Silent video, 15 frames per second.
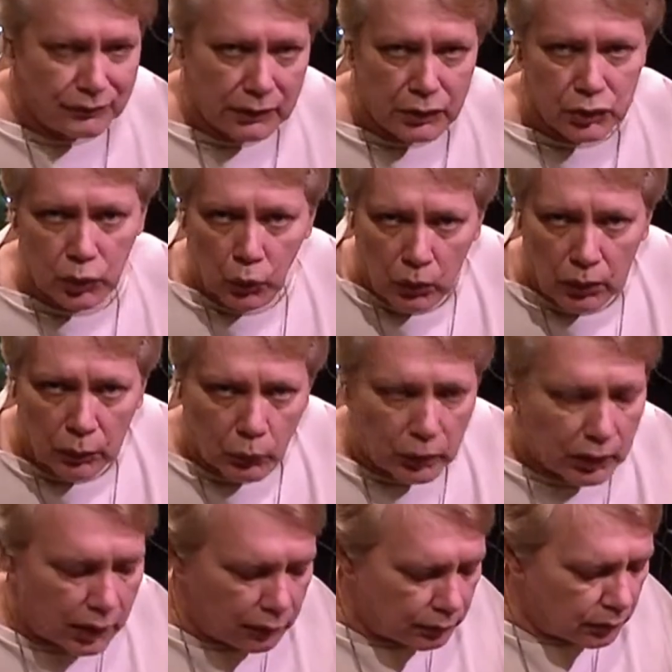or
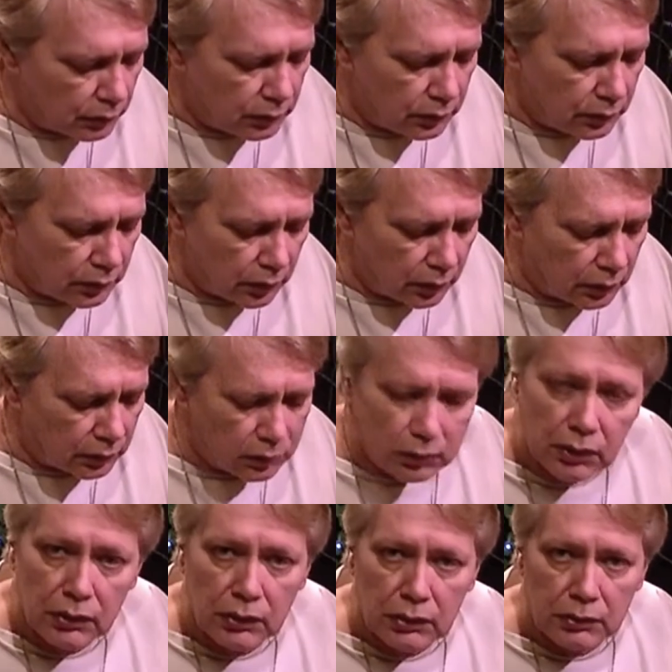wherever, you
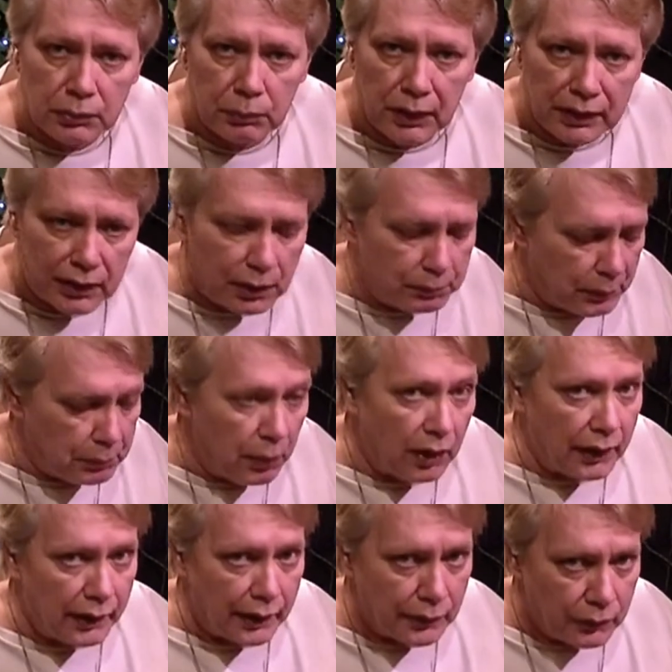might not be
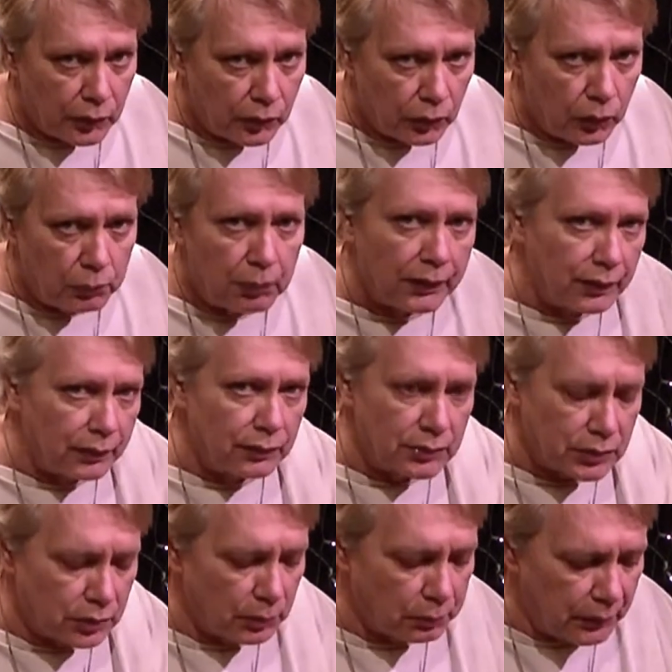buying new, but it would
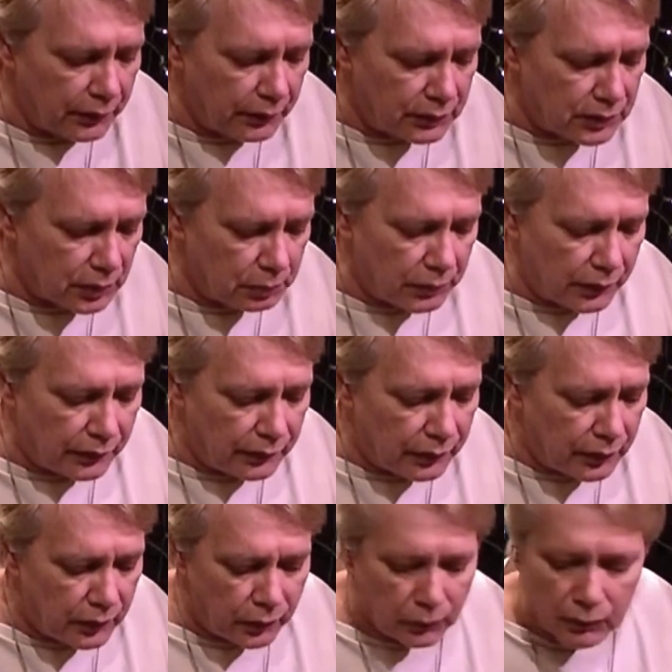still be something
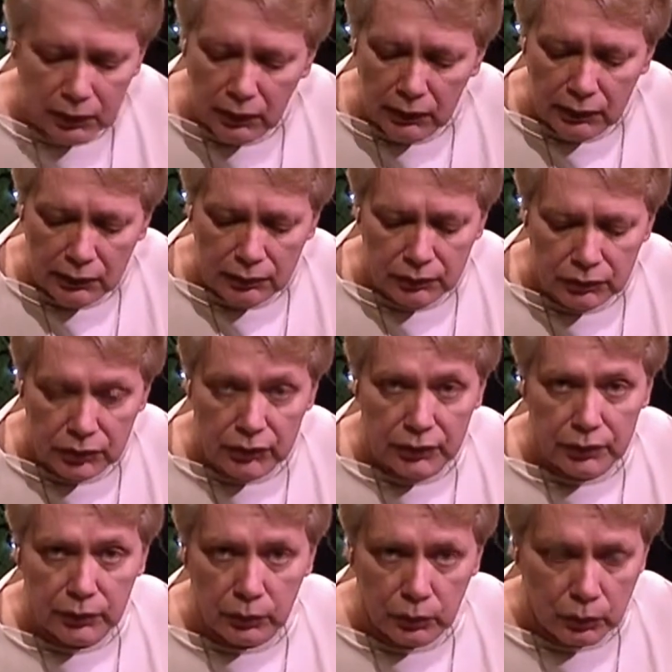new to
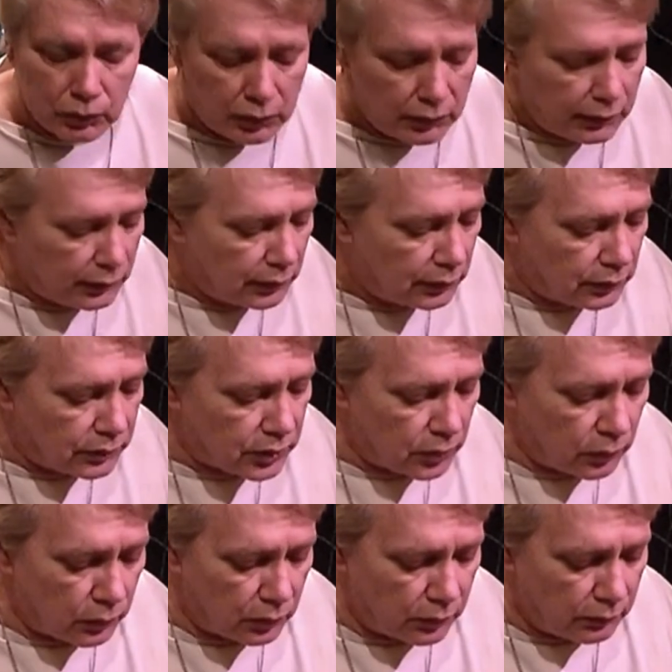you.
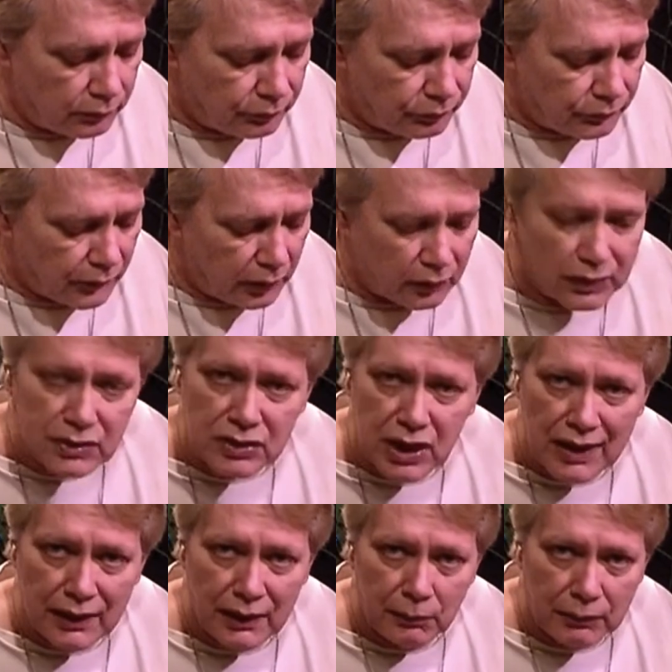So, no, this
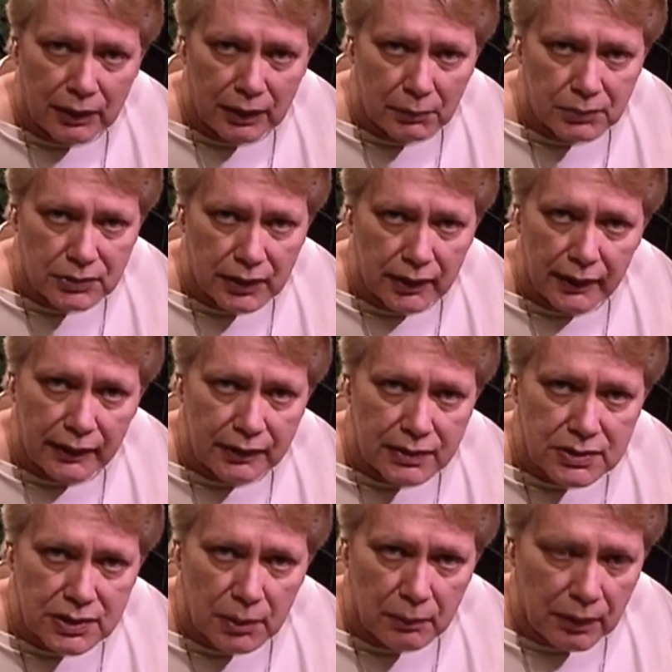item that I'm seeing is
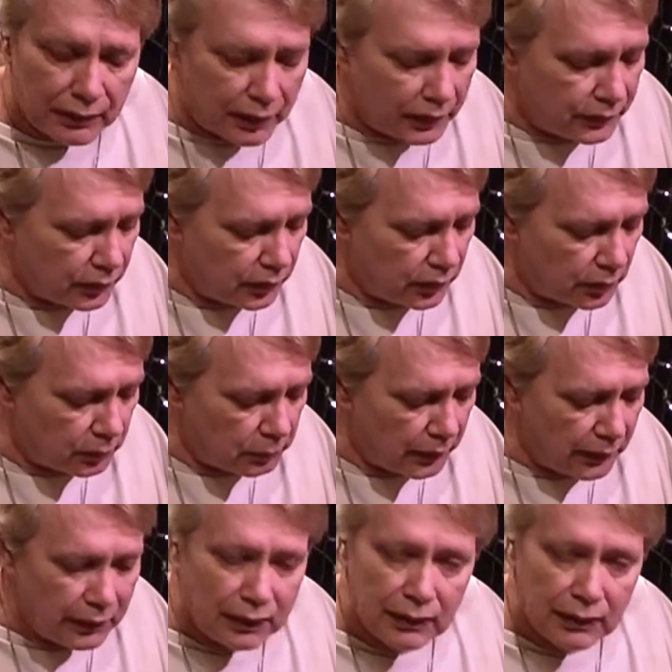something that you're going to be